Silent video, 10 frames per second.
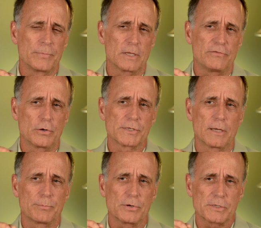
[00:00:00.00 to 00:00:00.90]
to focus
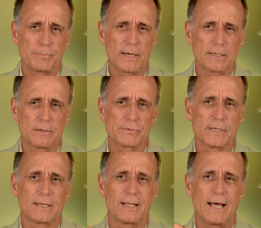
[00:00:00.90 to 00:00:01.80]
on perspectives
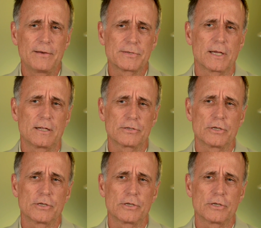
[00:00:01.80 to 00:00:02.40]
and lifestyle